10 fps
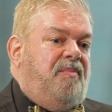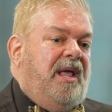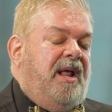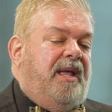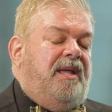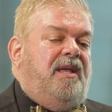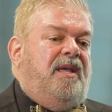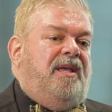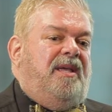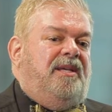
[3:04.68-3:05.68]
planning
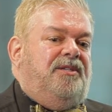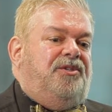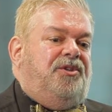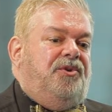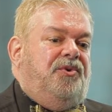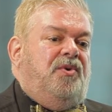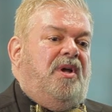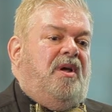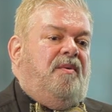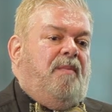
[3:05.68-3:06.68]
is to
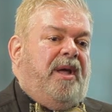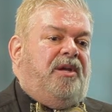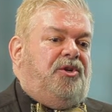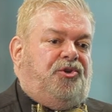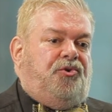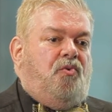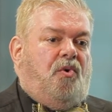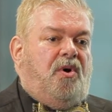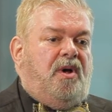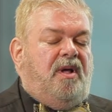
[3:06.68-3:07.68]
make
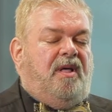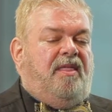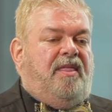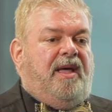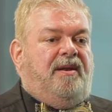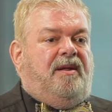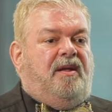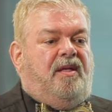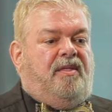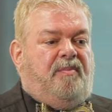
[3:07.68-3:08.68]
sure that
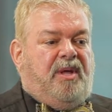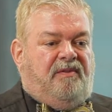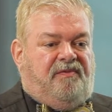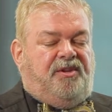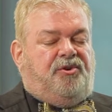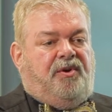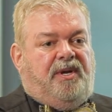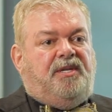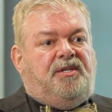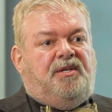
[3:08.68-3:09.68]
the
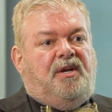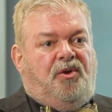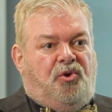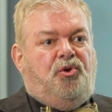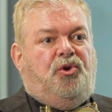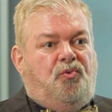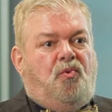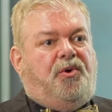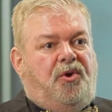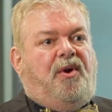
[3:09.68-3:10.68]
beneficiaries who you
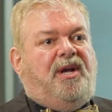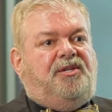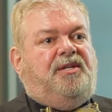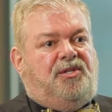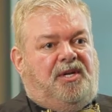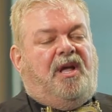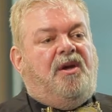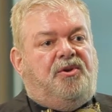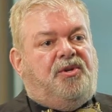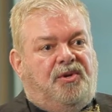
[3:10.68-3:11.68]
want your assets to
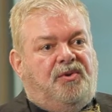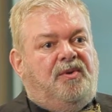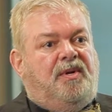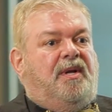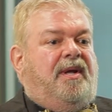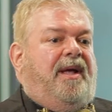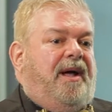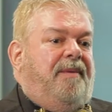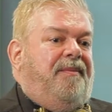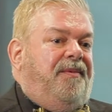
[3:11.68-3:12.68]
go to
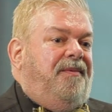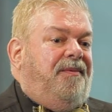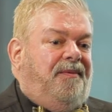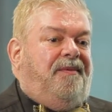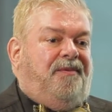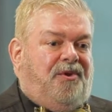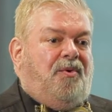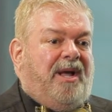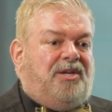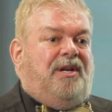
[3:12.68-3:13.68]
do
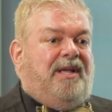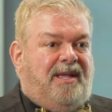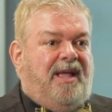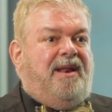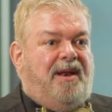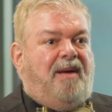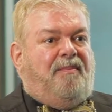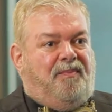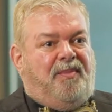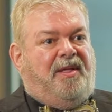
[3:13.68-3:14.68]
actually end up
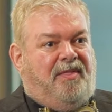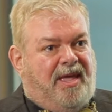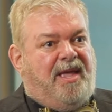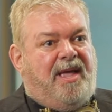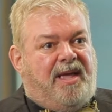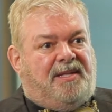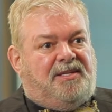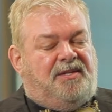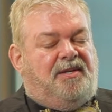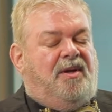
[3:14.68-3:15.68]
in their hands.